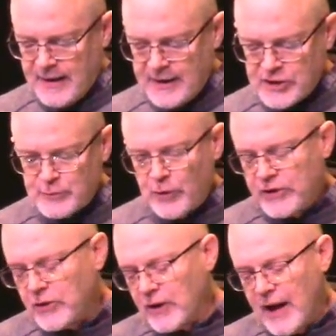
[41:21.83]
In his
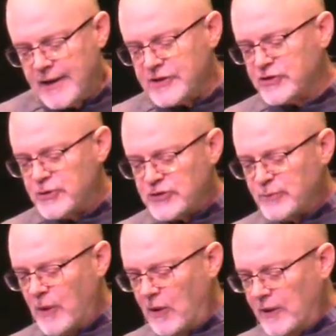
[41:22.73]
book, Your God is Too
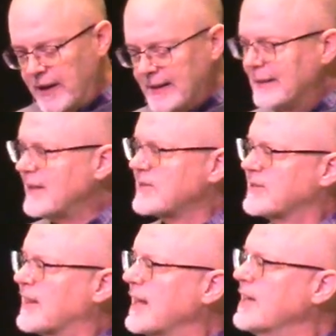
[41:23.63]
Small, he
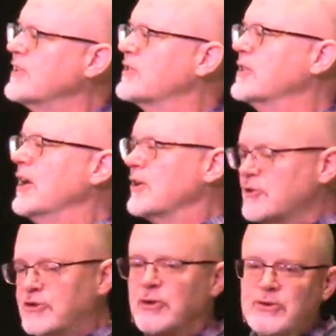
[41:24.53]
lists these
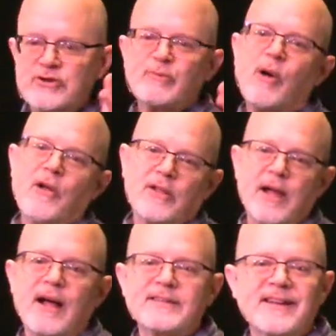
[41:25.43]
two small
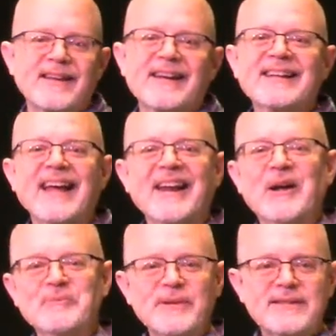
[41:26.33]
gods. I, I can't
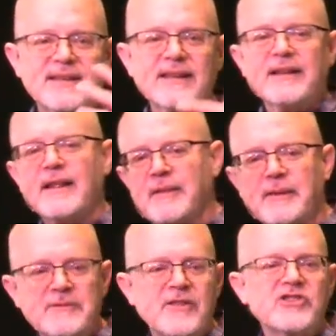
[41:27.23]
help but see the,
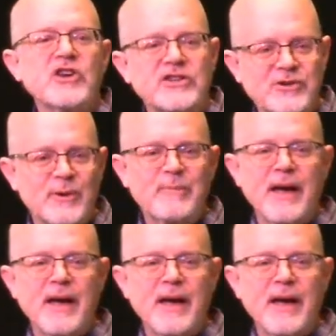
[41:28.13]
the, the gesture in